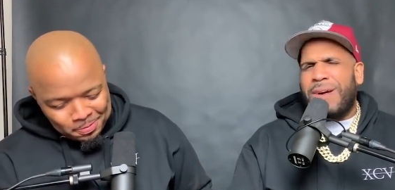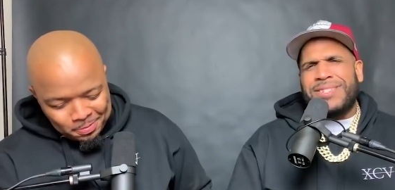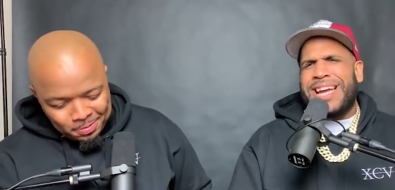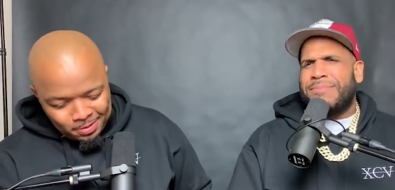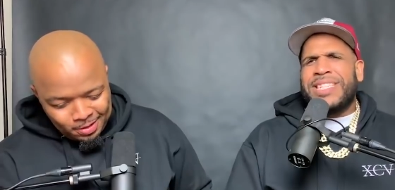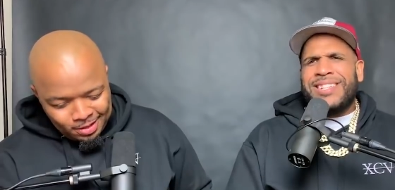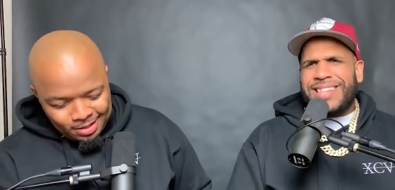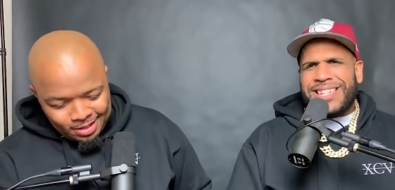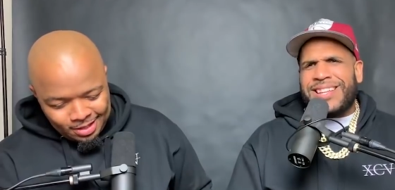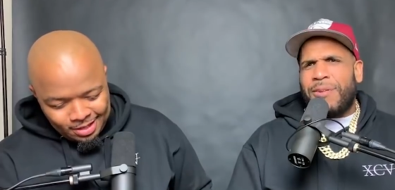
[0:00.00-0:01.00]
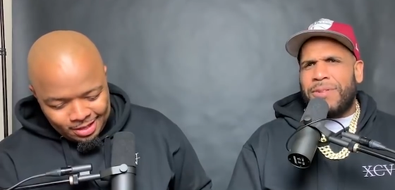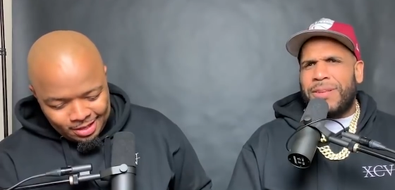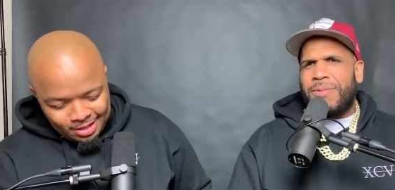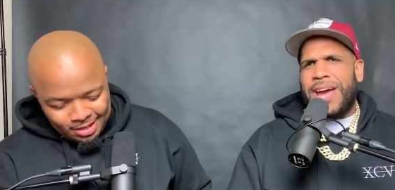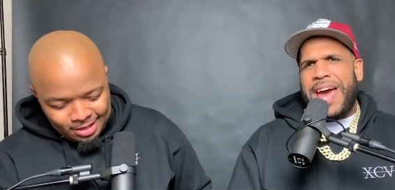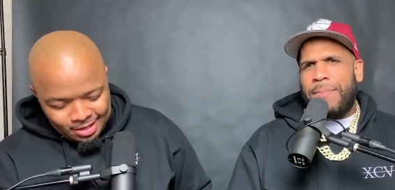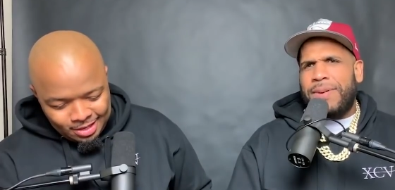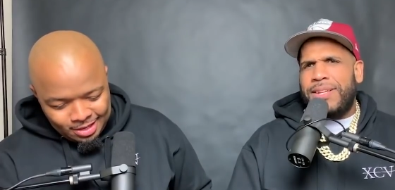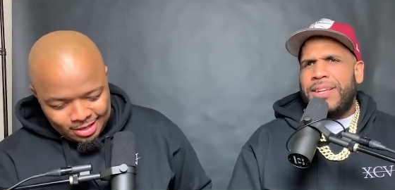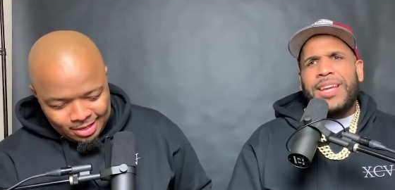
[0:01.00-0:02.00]
Speaker 1: I was like, that's not really what
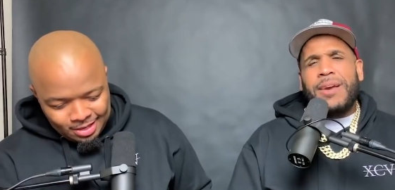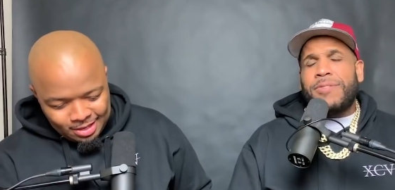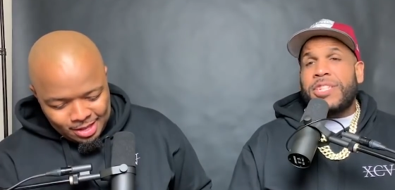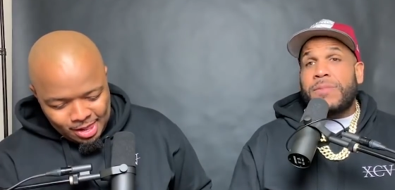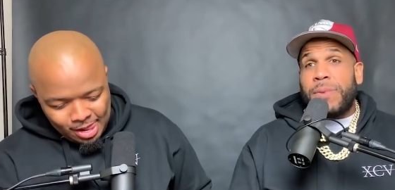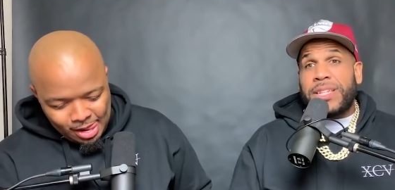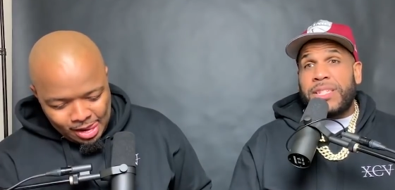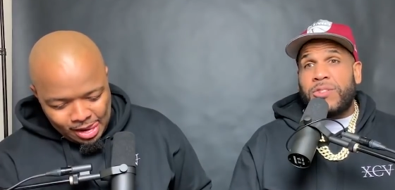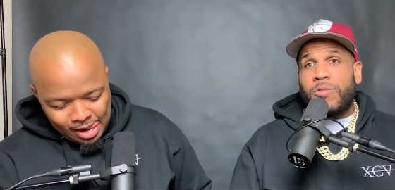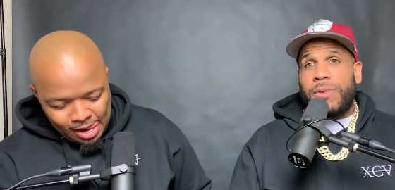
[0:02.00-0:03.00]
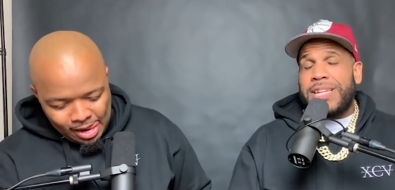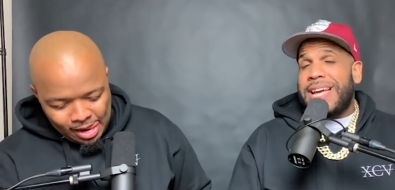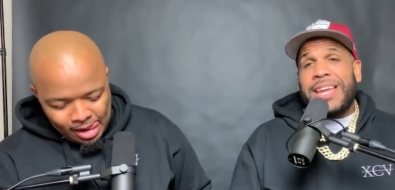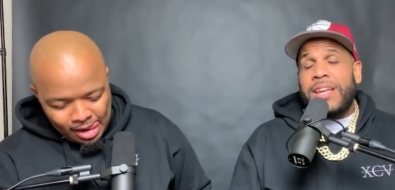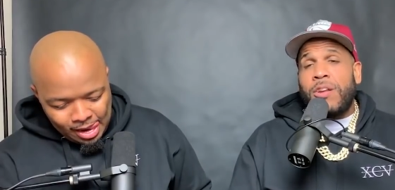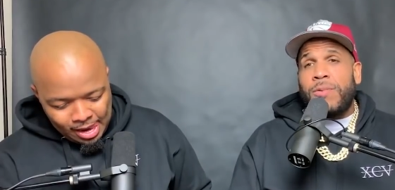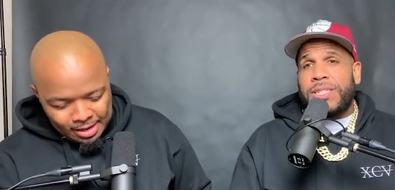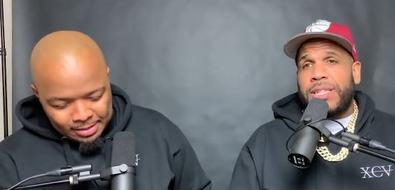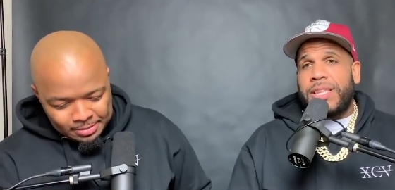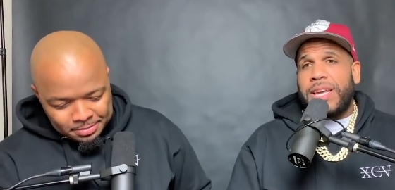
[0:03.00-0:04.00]
happened. It was just mixing too much. I didn't know
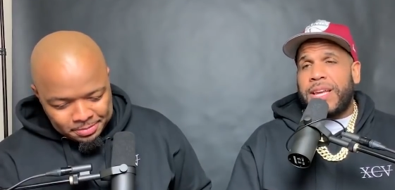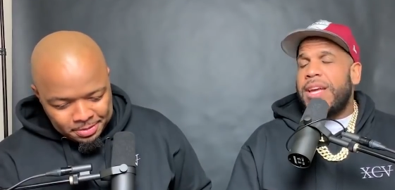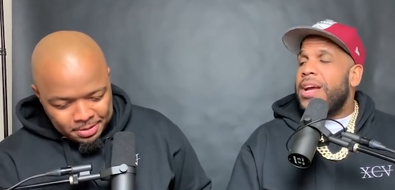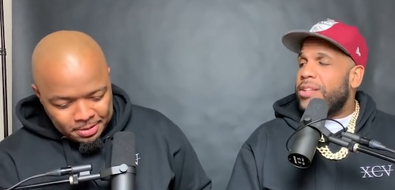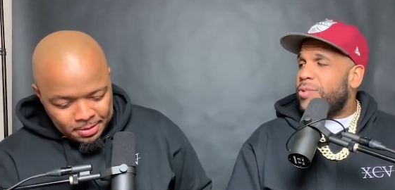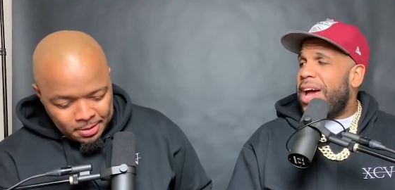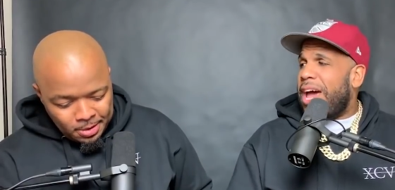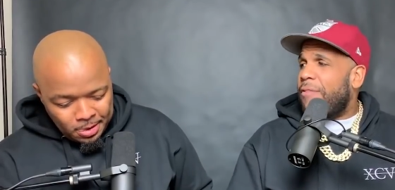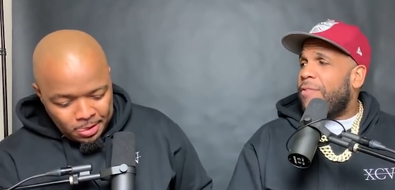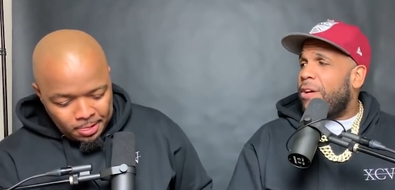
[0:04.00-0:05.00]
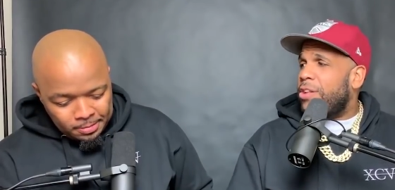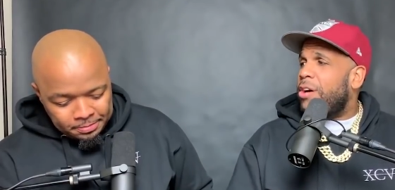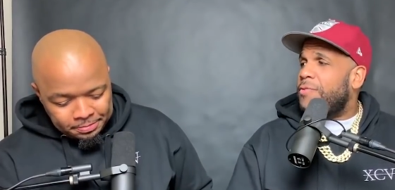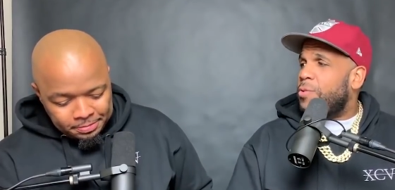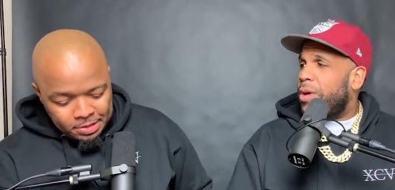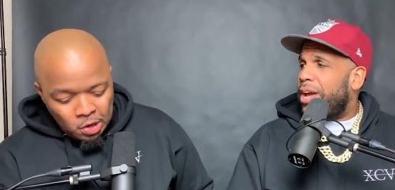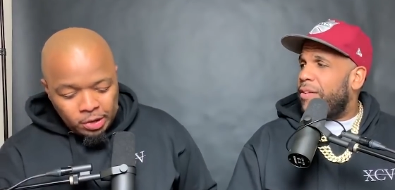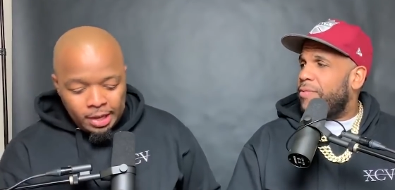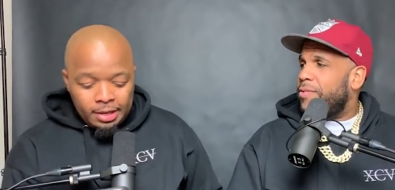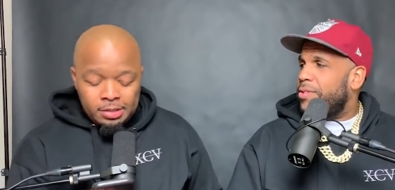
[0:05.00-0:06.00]
what to think, so I have fallen off the way.
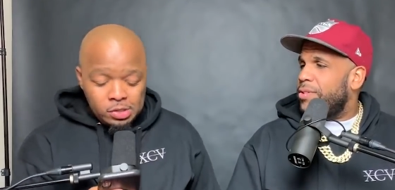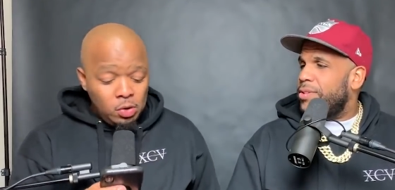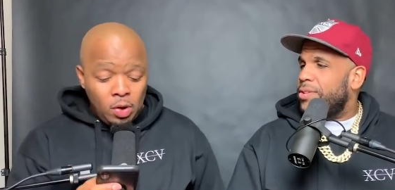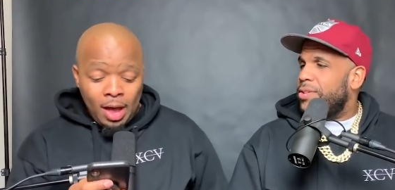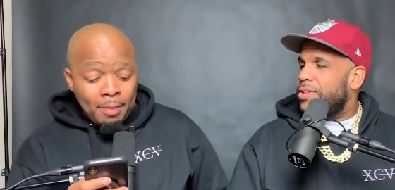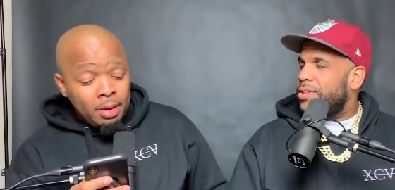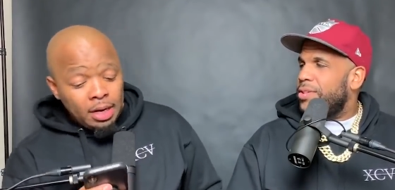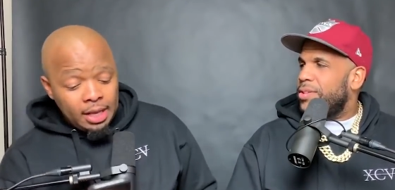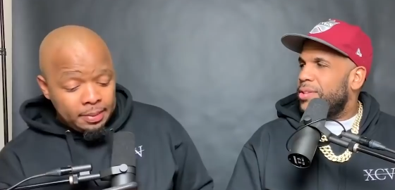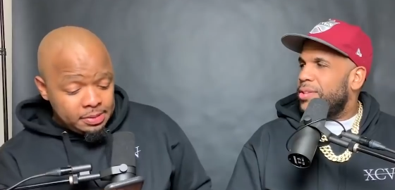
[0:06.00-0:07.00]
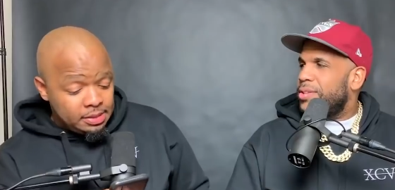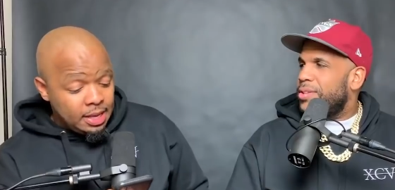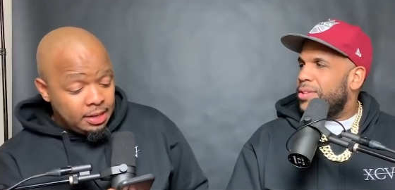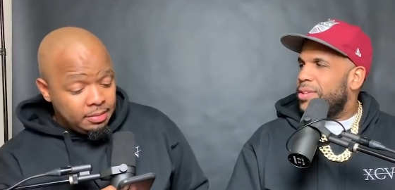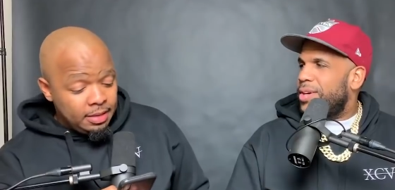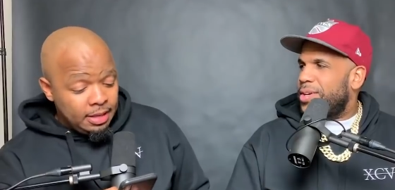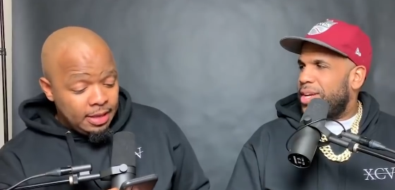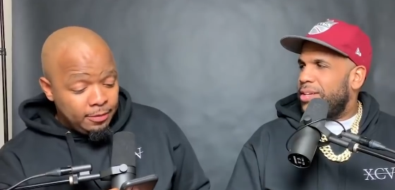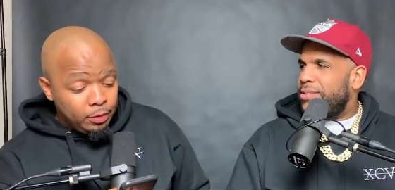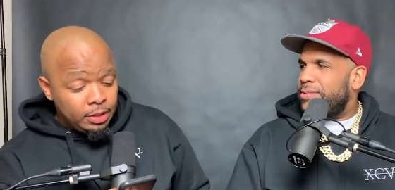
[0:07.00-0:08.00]
Okay,
Speaker 2: so I'm gonna get upset.
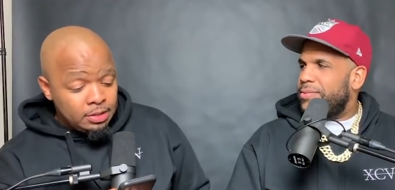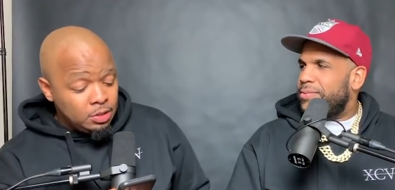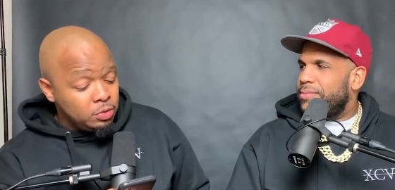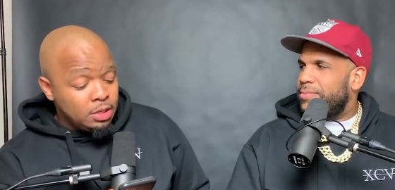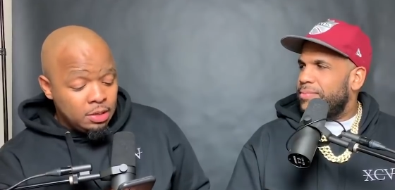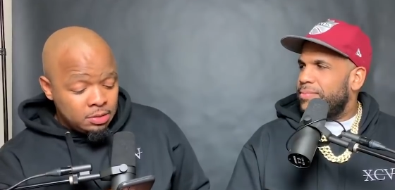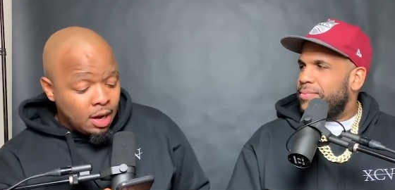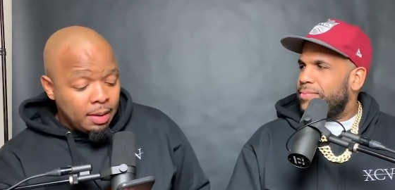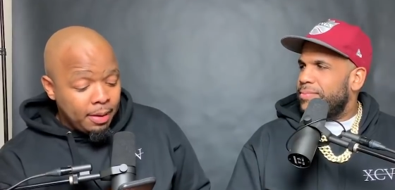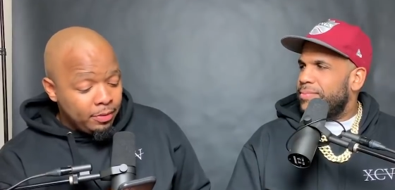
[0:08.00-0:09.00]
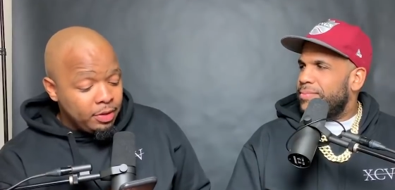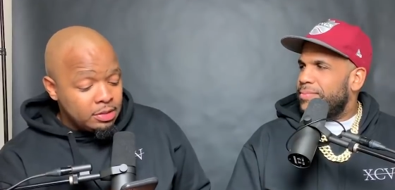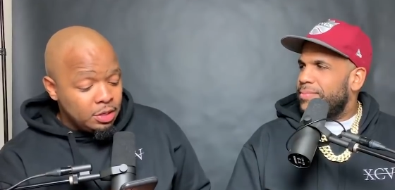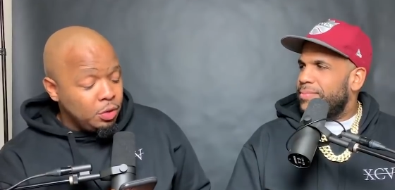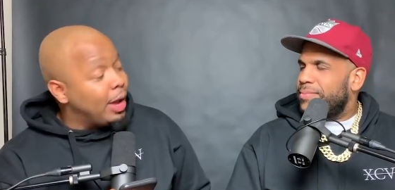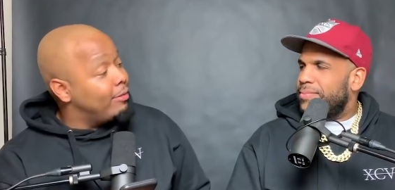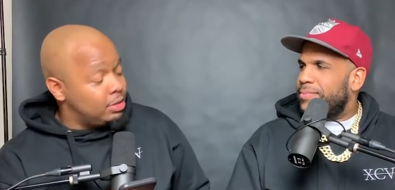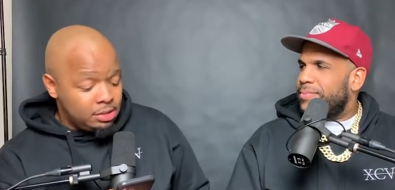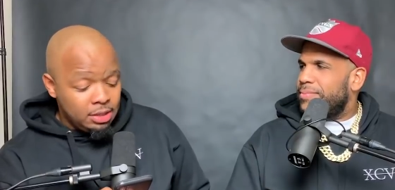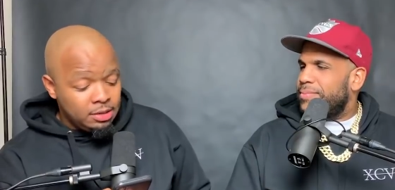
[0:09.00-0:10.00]
Okay. If we still talk about this and you
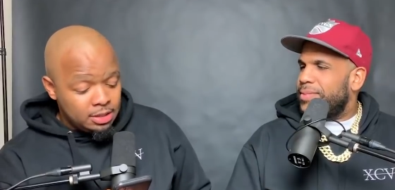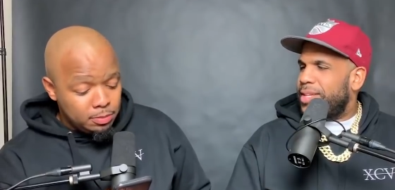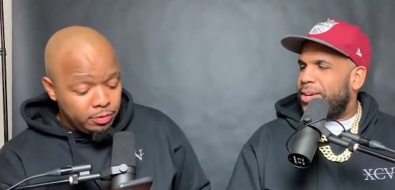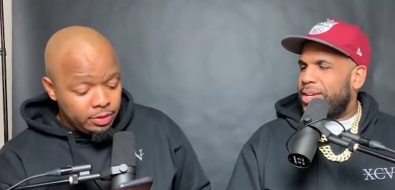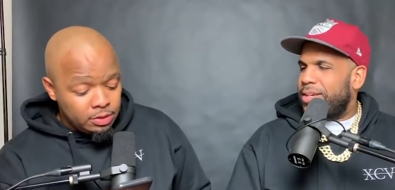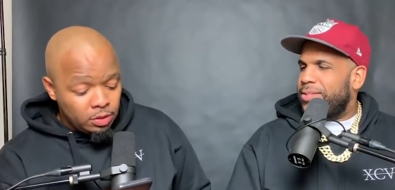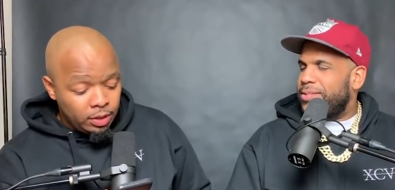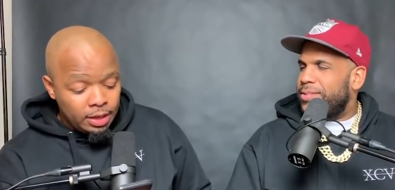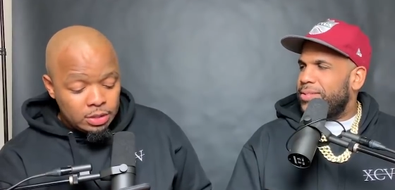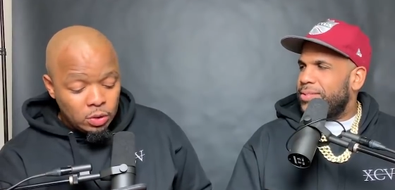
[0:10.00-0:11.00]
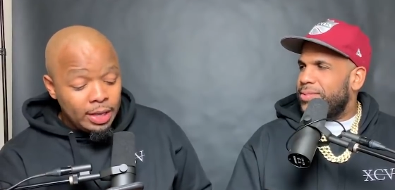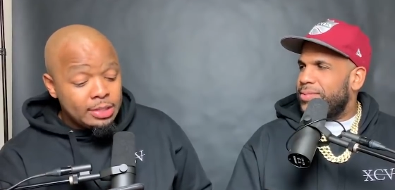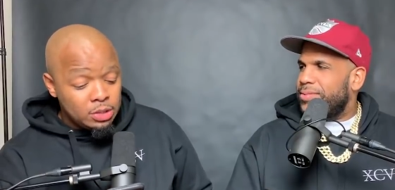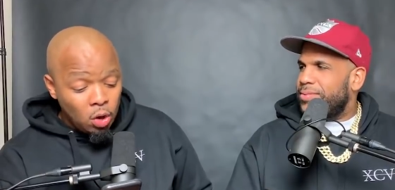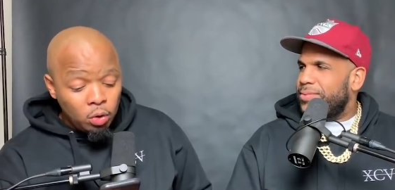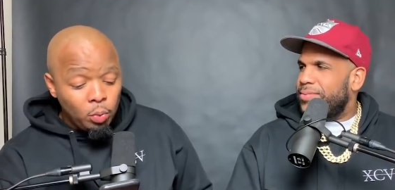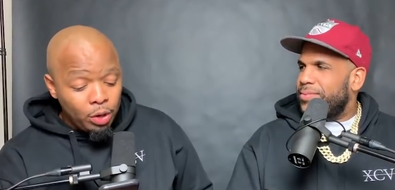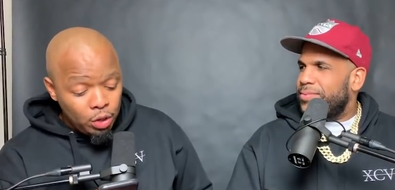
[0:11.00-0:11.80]
haven't seen these movies, okay. okay so let's go to what